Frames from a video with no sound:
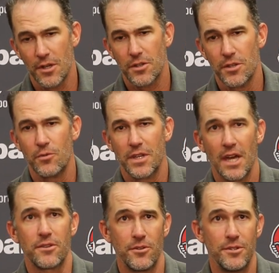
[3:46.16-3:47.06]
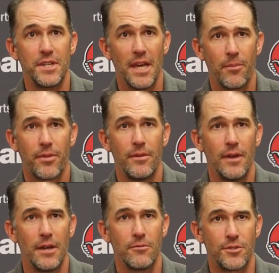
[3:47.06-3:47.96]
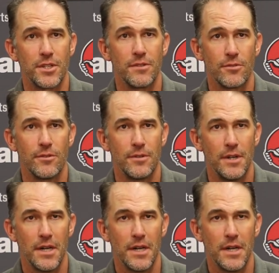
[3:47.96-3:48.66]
Luckily, we got good depth at receiver.